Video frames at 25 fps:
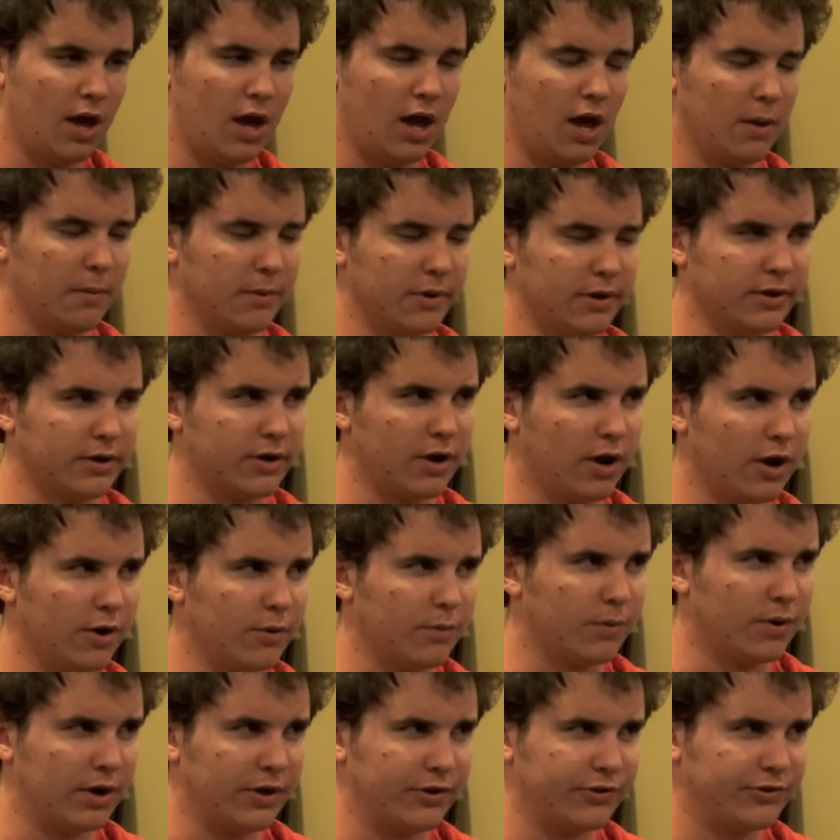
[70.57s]
How about a car
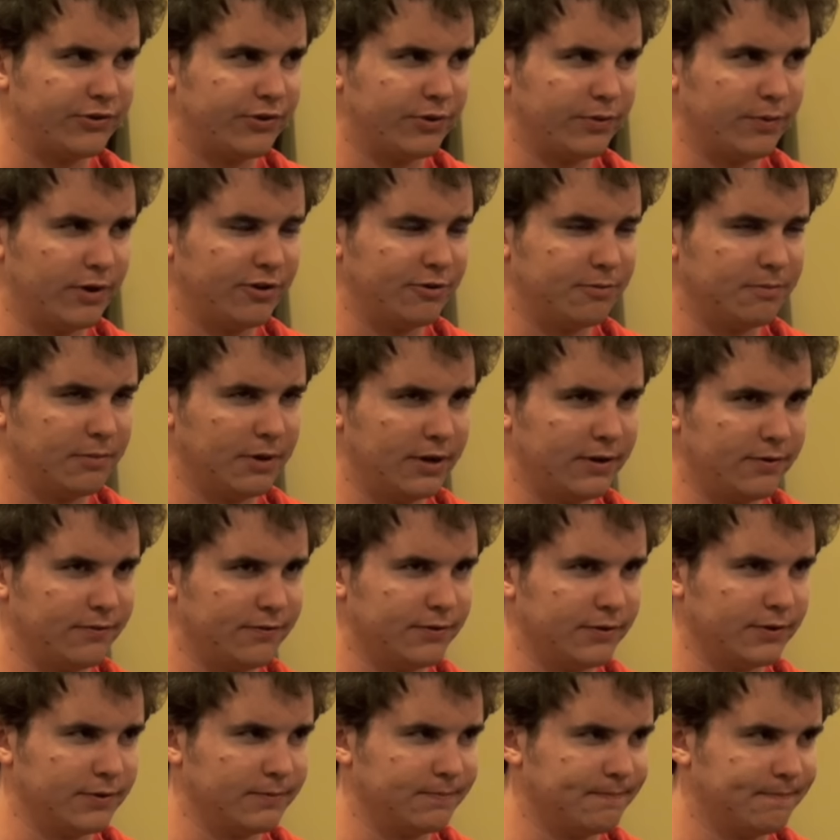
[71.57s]
wash to raise money
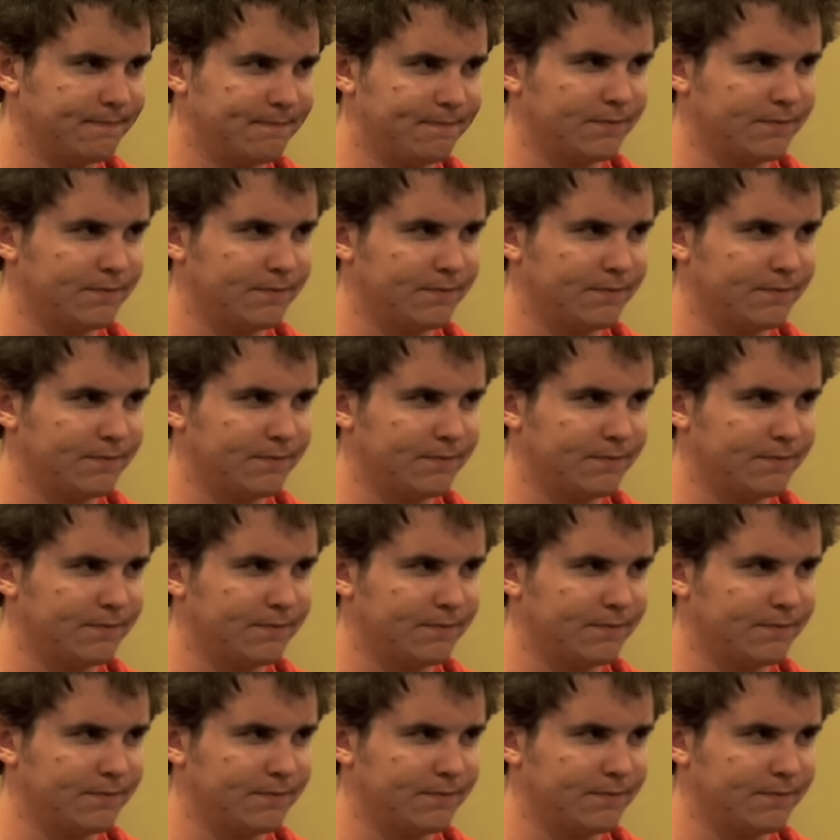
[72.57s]
for